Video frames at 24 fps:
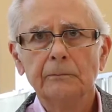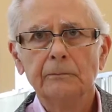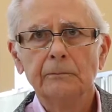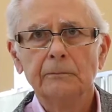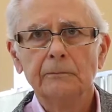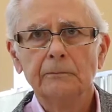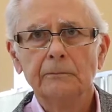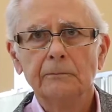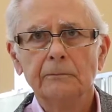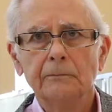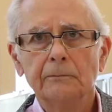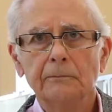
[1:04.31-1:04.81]
We
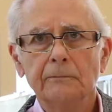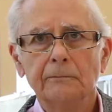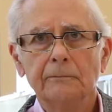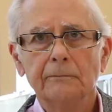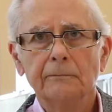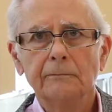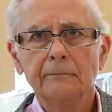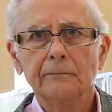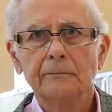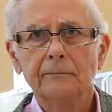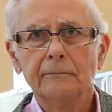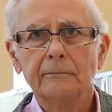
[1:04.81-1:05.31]
had the
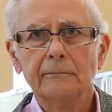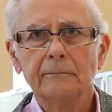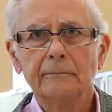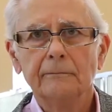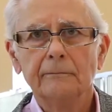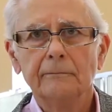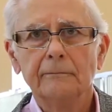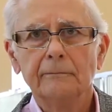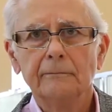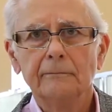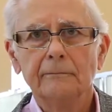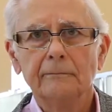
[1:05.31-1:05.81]
trap, neuter, and
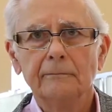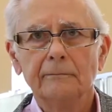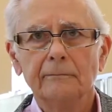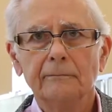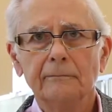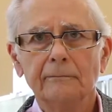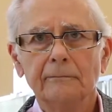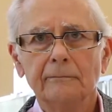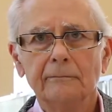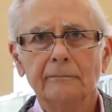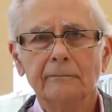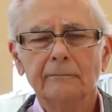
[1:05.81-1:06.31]
release
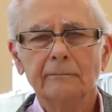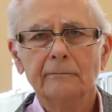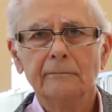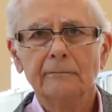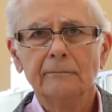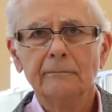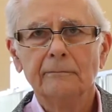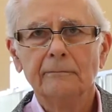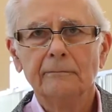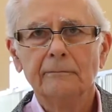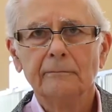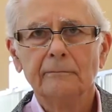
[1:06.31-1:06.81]
deal with
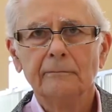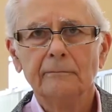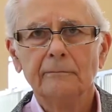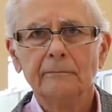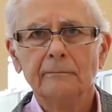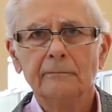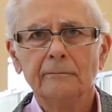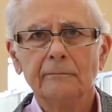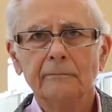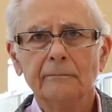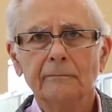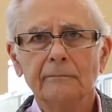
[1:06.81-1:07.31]
feral
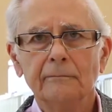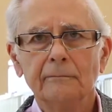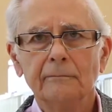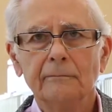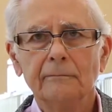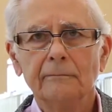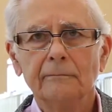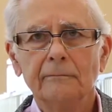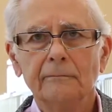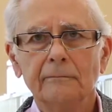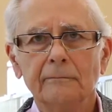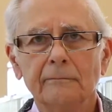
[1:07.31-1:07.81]
cats.
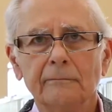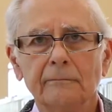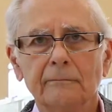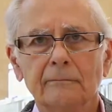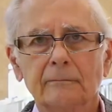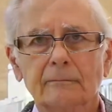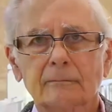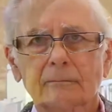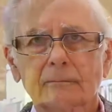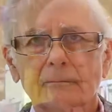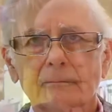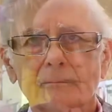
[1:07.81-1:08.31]
And
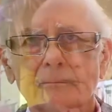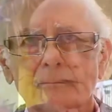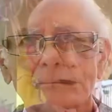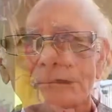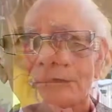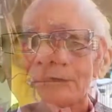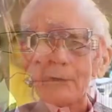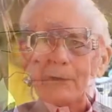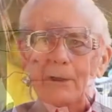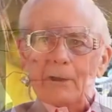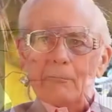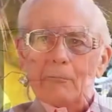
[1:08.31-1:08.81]
it
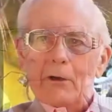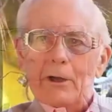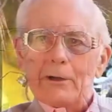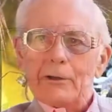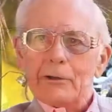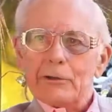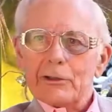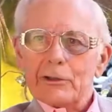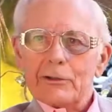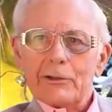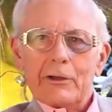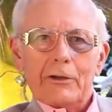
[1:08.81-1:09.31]

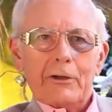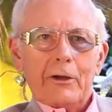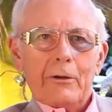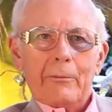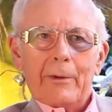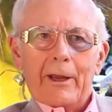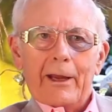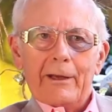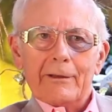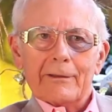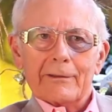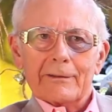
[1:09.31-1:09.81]
wasn't just the
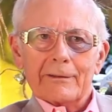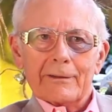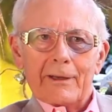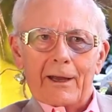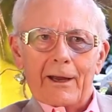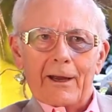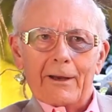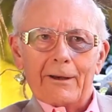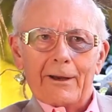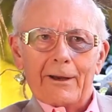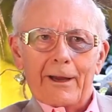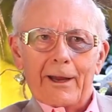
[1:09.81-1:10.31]
Humane
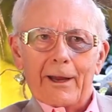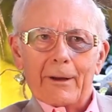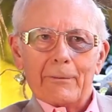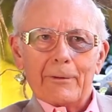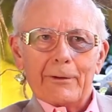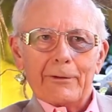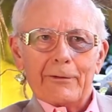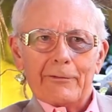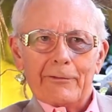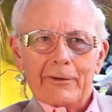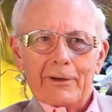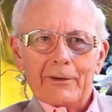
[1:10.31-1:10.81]
Society
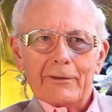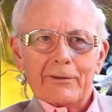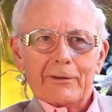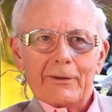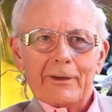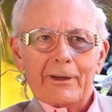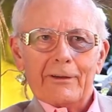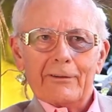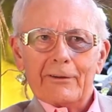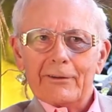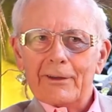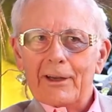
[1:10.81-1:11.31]
Animal Defense
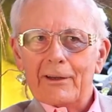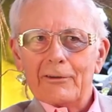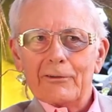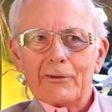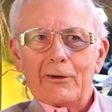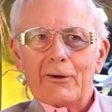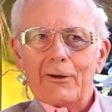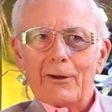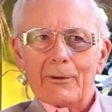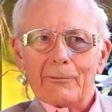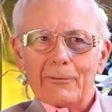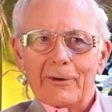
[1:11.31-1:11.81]
League, because that's
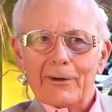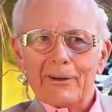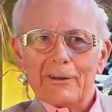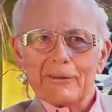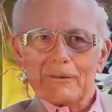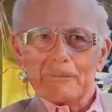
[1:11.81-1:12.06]
all it was